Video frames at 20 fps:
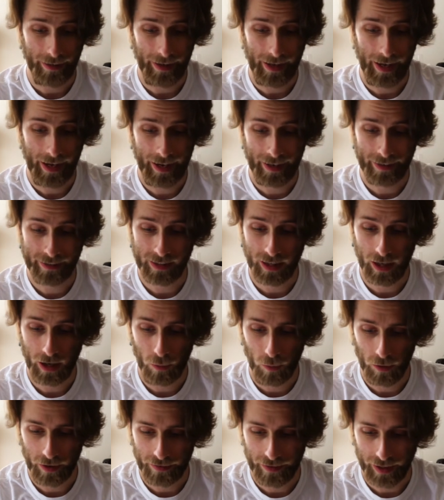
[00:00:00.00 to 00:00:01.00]
And
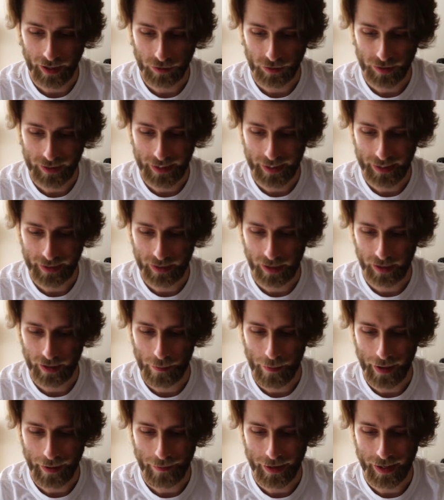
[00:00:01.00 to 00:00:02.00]
one of the things that did kind
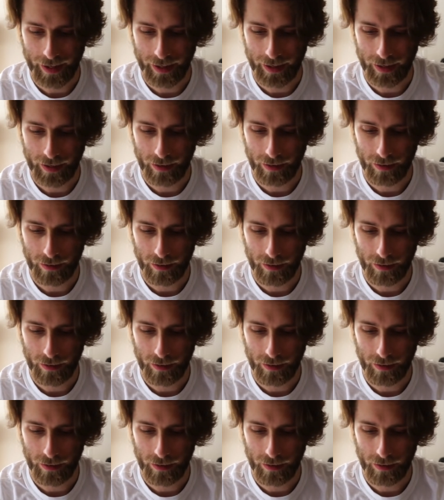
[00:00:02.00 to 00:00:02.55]
of make me